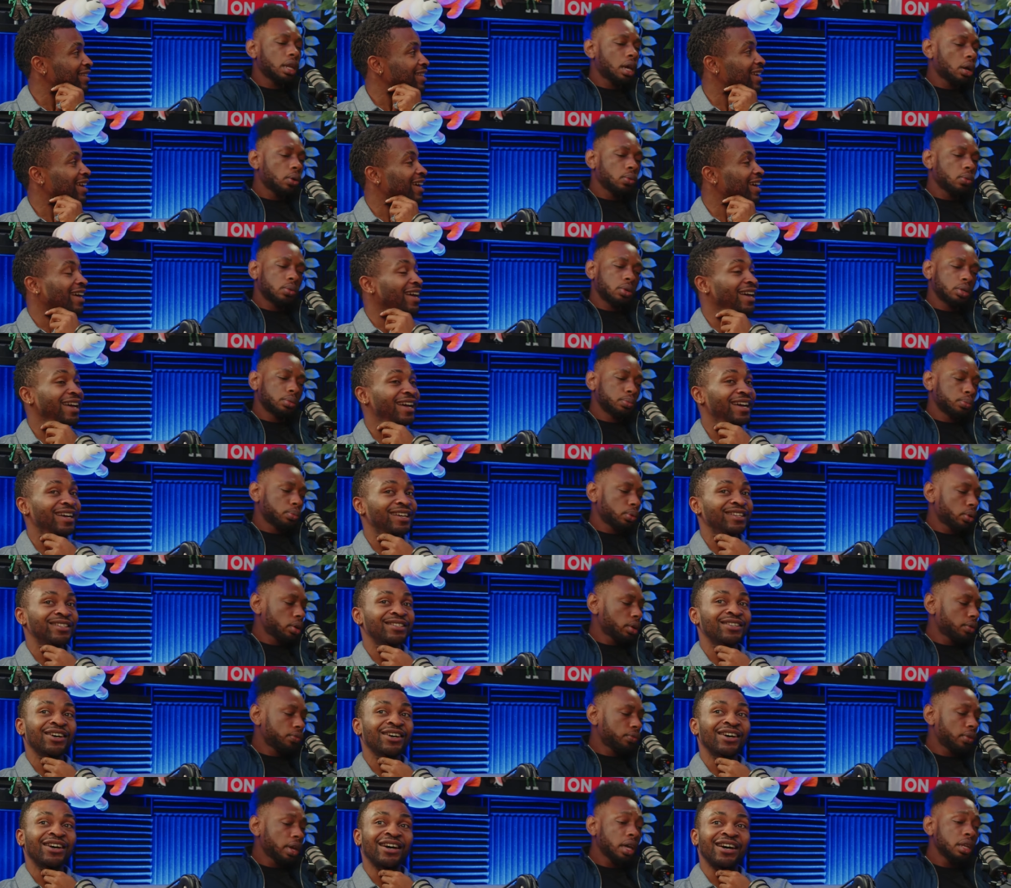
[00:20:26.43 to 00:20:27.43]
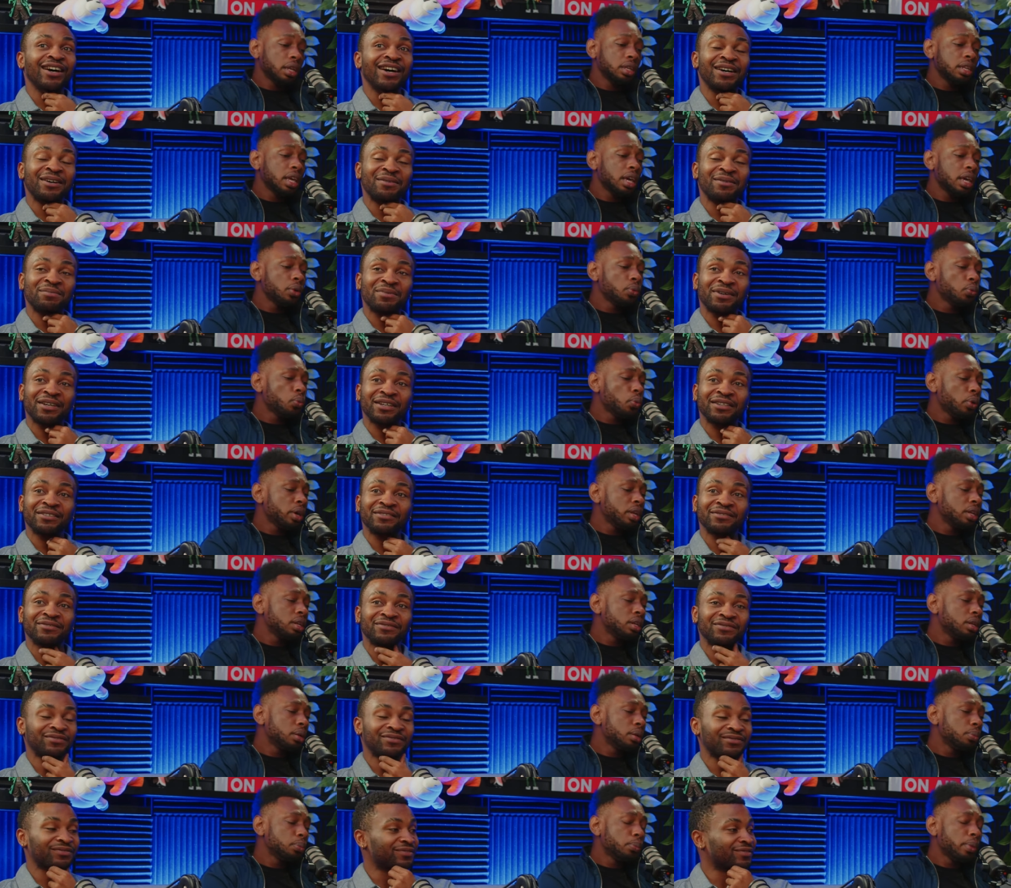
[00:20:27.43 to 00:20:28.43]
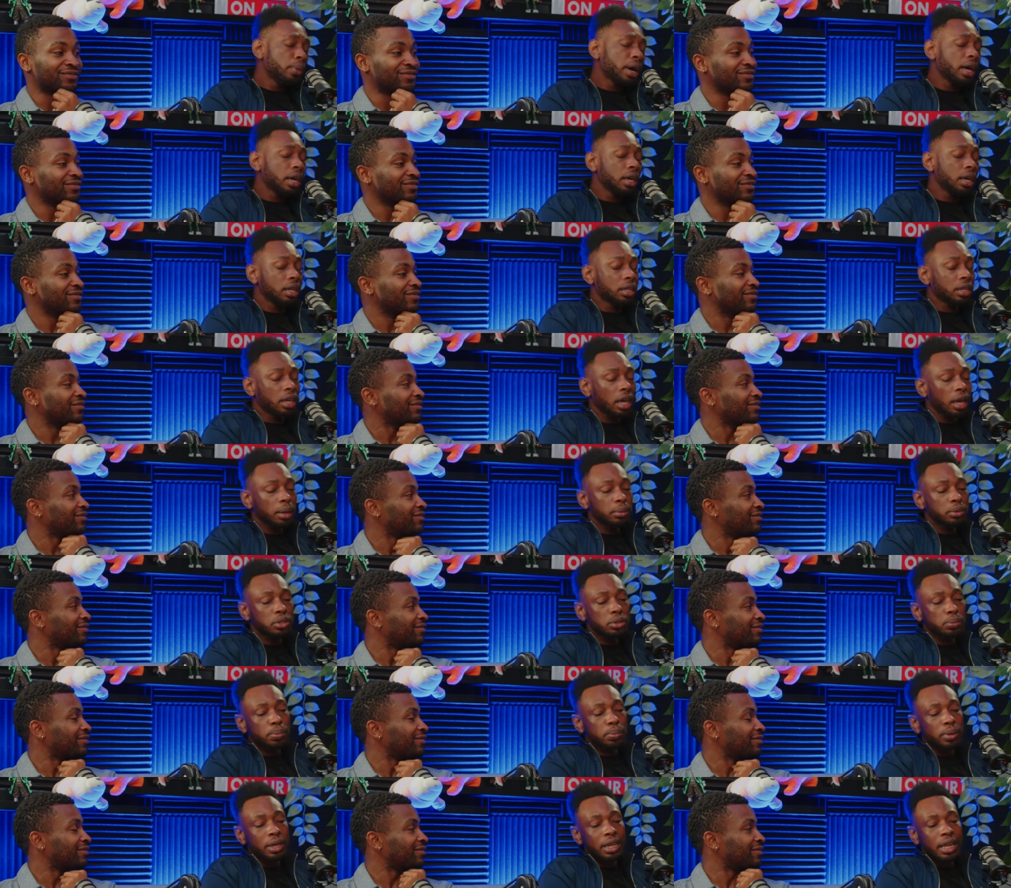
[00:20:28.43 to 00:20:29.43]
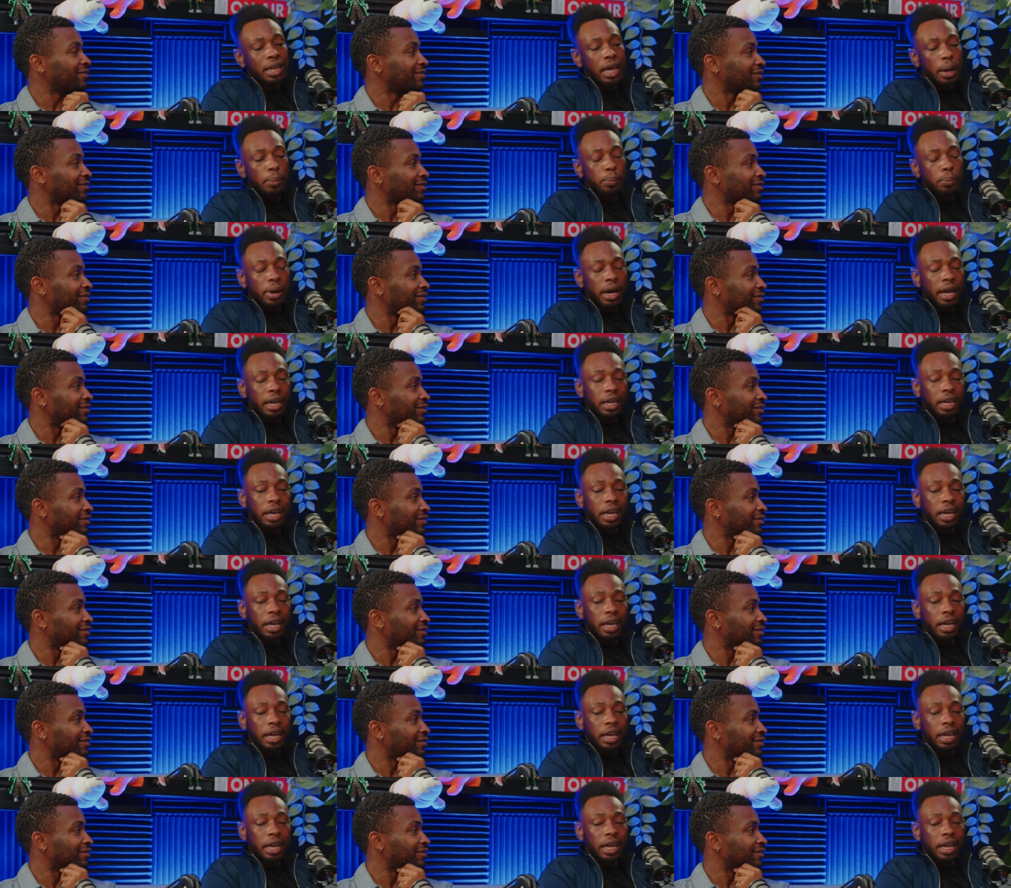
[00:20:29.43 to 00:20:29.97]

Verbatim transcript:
Speaker 1: that yeah, one, bro. Nah, and then bro. when my it came to be that my